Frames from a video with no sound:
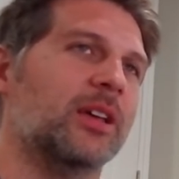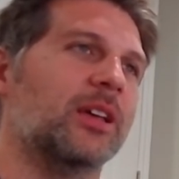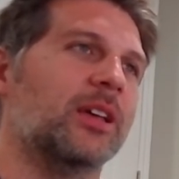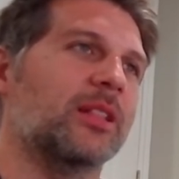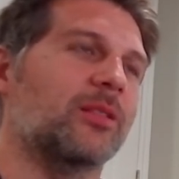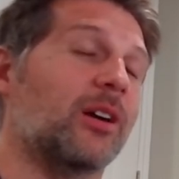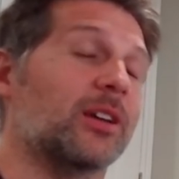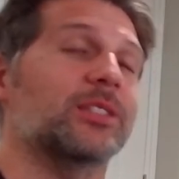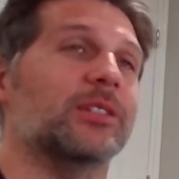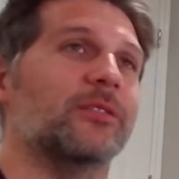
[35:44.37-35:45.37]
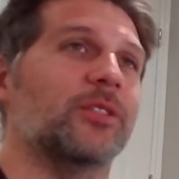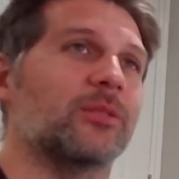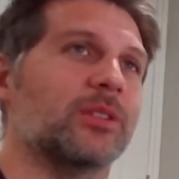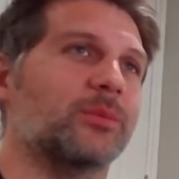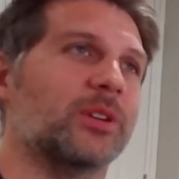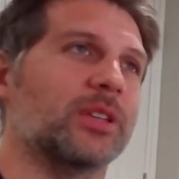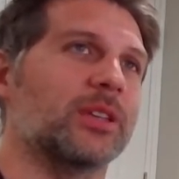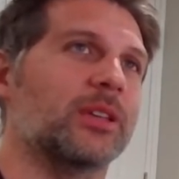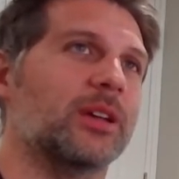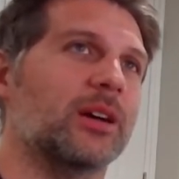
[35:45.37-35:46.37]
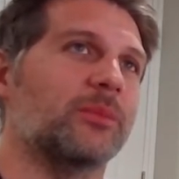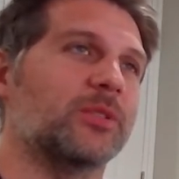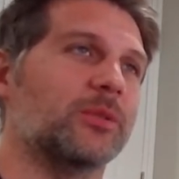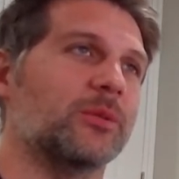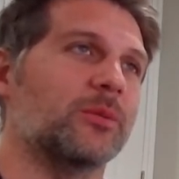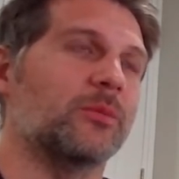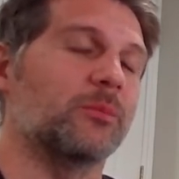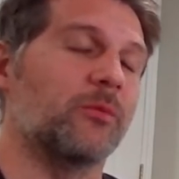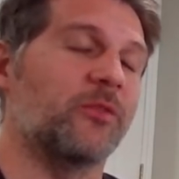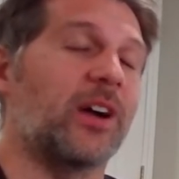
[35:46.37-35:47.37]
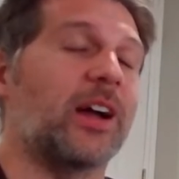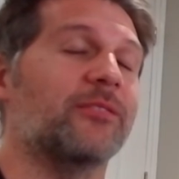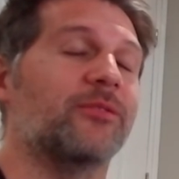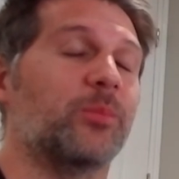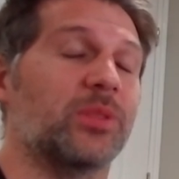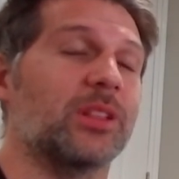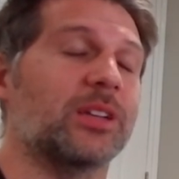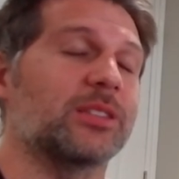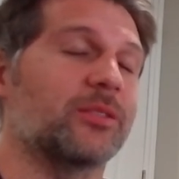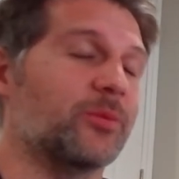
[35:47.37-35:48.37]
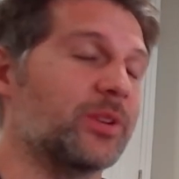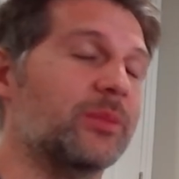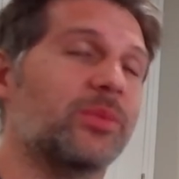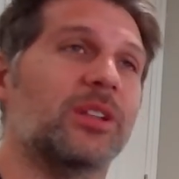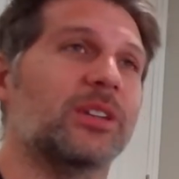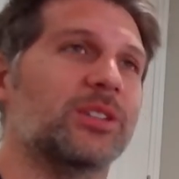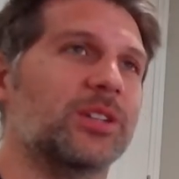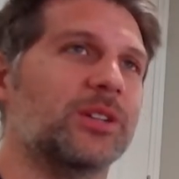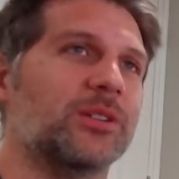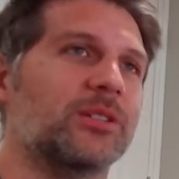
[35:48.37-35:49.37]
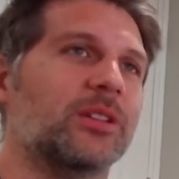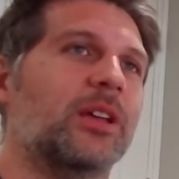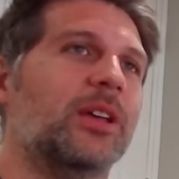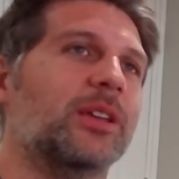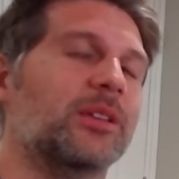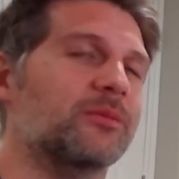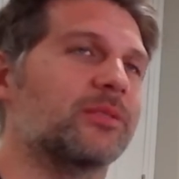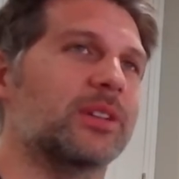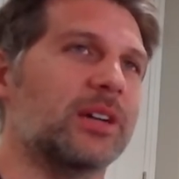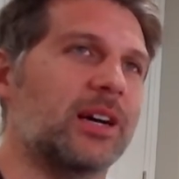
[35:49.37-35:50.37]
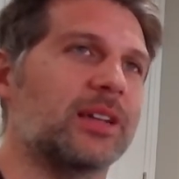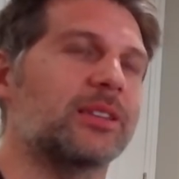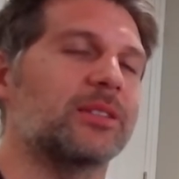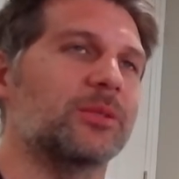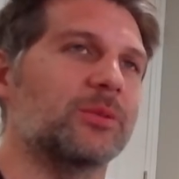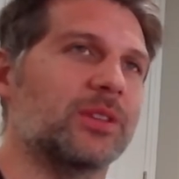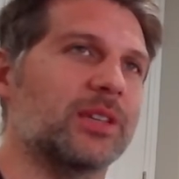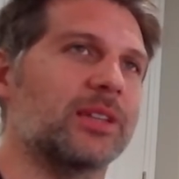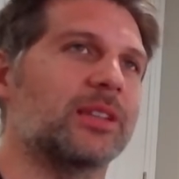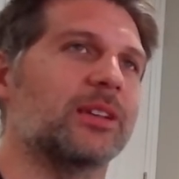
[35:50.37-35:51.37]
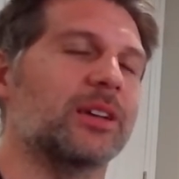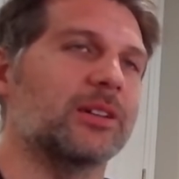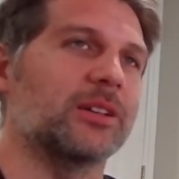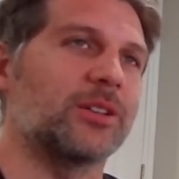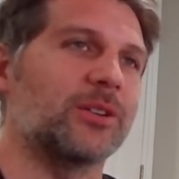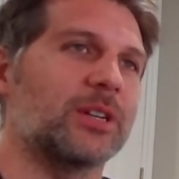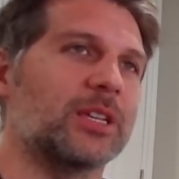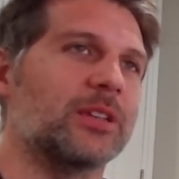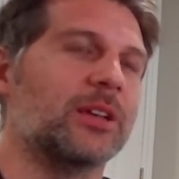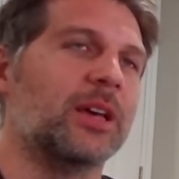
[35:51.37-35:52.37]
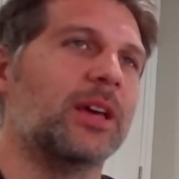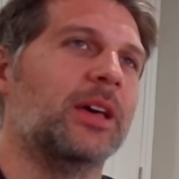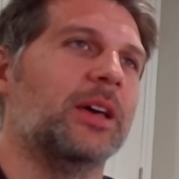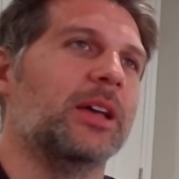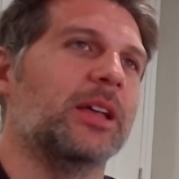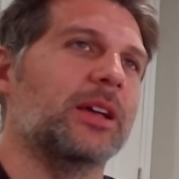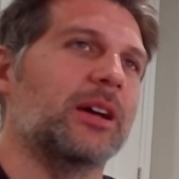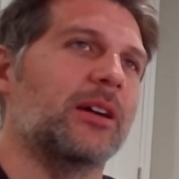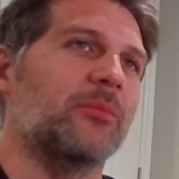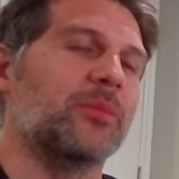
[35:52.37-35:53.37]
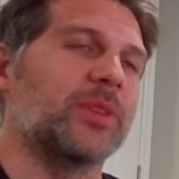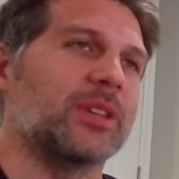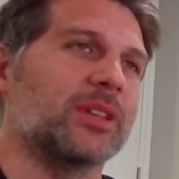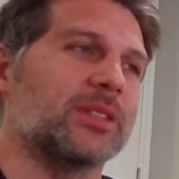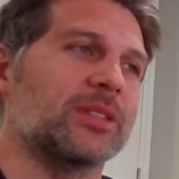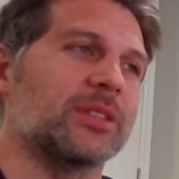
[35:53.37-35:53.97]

loss of your liberty up to 3+ years, you've got to get an attorney, because